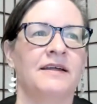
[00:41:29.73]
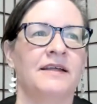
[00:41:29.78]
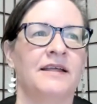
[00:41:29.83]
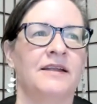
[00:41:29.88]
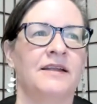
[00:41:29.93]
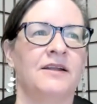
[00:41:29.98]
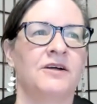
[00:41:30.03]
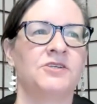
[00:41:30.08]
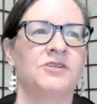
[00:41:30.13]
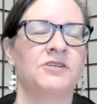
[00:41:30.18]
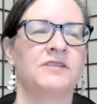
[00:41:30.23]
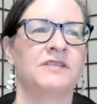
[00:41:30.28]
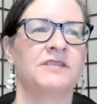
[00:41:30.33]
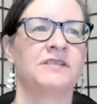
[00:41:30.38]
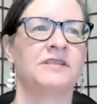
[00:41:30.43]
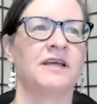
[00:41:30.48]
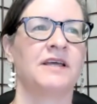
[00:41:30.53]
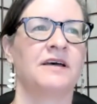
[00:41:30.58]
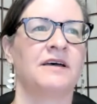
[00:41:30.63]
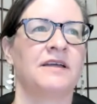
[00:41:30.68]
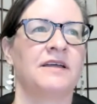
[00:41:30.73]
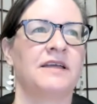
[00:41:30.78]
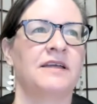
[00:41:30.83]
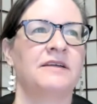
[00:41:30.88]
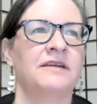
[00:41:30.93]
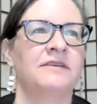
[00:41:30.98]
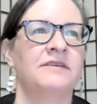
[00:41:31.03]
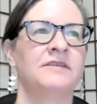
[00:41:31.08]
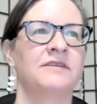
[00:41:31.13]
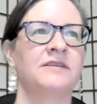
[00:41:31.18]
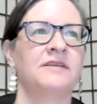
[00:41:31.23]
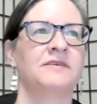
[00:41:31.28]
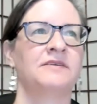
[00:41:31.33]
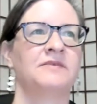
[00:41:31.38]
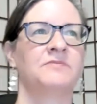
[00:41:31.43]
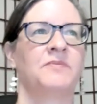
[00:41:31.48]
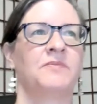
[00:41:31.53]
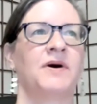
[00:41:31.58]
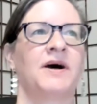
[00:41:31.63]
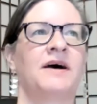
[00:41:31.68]
And I'll just end
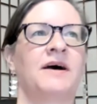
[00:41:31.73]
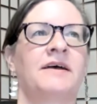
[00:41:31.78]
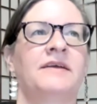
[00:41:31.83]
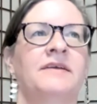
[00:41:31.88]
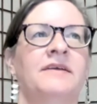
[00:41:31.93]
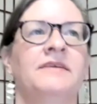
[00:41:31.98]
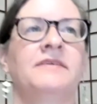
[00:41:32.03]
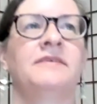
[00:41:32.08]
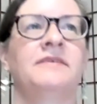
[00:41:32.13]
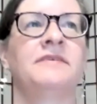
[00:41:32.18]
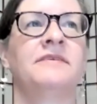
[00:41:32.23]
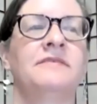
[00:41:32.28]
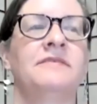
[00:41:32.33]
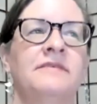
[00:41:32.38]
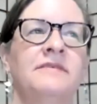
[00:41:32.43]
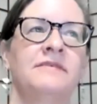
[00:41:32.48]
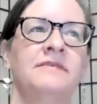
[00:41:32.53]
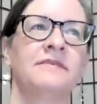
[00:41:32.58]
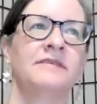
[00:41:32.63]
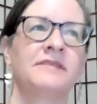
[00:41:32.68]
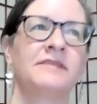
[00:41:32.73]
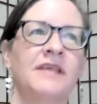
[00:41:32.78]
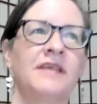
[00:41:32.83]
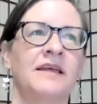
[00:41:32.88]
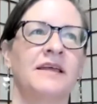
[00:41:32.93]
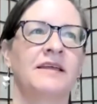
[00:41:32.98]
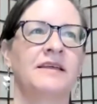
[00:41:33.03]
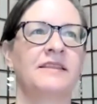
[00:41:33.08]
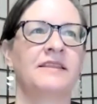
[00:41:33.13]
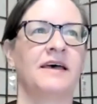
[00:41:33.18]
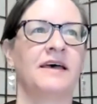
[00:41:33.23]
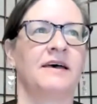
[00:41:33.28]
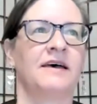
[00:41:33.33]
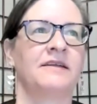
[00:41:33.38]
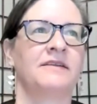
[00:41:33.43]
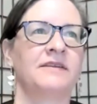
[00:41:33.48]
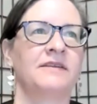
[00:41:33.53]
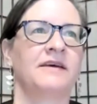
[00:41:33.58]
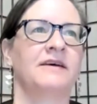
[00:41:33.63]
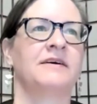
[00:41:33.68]
by saying
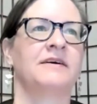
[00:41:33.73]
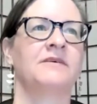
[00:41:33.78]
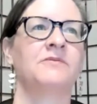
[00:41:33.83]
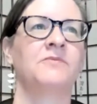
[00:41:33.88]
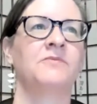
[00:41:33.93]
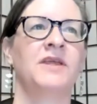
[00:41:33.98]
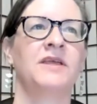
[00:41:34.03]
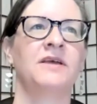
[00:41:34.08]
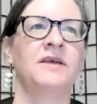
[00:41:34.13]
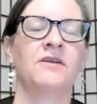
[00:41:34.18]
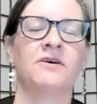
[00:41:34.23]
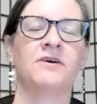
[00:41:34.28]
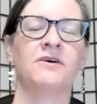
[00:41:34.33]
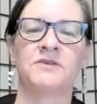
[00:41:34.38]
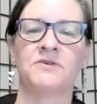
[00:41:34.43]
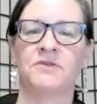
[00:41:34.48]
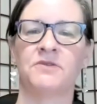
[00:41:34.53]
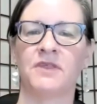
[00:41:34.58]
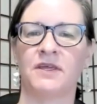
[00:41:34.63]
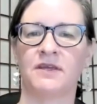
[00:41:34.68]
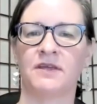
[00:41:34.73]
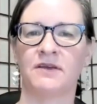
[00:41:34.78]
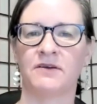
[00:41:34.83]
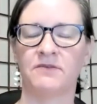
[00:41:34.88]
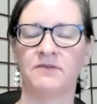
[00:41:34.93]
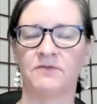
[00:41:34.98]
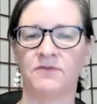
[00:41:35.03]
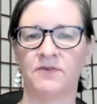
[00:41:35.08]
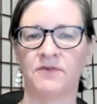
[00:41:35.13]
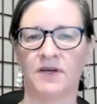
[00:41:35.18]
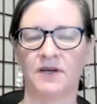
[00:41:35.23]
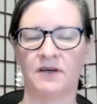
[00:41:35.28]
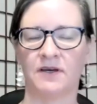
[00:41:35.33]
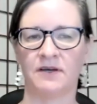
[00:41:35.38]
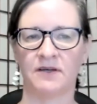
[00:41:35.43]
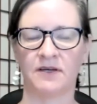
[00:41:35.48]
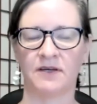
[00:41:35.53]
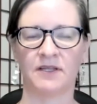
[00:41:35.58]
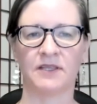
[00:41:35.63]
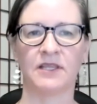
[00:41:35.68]
that we can also think of
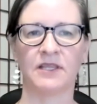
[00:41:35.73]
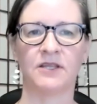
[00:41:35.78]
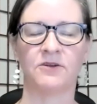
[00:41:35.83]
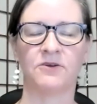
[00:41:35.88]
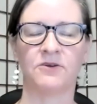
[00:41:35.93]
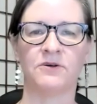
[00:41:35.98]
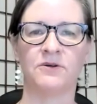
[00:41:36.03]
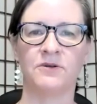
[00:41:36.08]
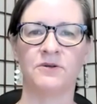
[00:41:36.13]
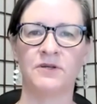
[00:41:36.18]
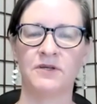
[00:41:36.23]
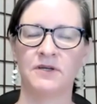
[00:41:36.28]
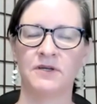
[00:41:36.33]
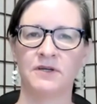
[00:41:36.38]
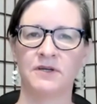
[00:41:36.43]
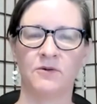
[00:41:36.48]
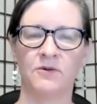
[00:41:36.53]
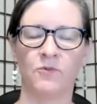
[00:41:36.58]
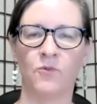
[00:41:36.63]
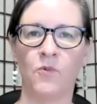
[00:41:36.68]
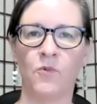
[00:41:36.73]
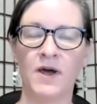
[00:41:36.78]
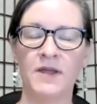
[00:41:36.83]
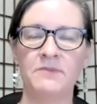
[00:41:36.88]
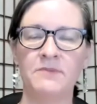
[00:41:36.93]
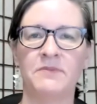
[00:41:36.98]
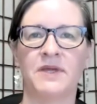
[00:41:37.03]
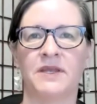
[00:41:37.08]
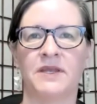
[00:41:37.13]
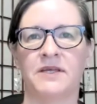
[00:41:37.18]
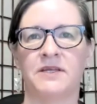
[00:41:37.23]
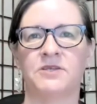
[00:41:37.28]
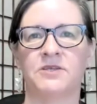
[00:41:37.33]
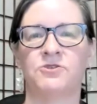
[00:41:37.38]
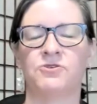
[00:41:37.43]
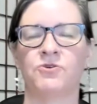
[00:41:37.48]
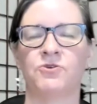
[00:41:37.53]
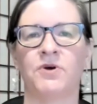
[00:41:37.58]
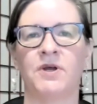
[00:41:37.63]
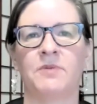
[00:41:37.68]
a little 1-minute
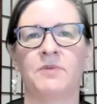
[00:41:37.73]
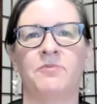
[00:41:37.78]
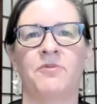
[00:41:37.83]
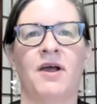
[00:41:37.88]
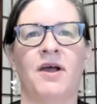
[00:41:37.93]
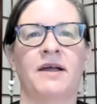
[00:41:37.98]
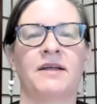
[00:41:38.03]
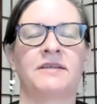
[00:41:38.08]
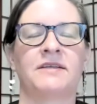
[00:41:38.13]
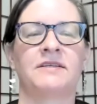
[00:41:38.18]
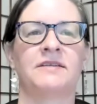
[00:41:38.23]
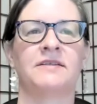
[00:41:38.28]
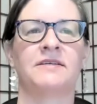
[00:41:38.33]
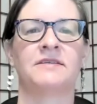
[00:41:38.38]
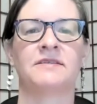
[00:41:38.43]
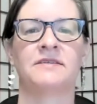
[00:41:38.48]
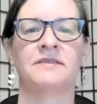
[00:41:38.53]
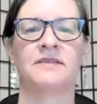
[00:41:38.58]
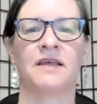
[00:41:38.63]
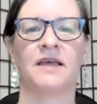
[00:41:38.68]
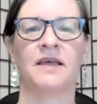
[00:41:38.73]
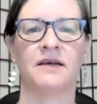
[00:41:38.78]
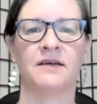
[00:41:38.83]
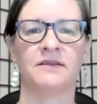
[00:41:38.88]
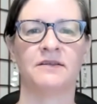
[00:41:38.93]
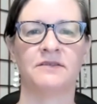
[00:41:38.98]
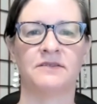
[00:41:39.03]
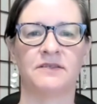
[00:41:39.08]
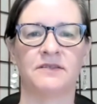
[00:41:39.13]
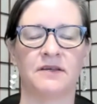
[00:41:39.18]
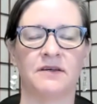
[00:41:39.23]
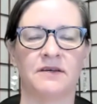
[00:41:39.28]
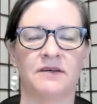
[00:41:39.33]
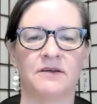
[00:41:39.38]
joy practice as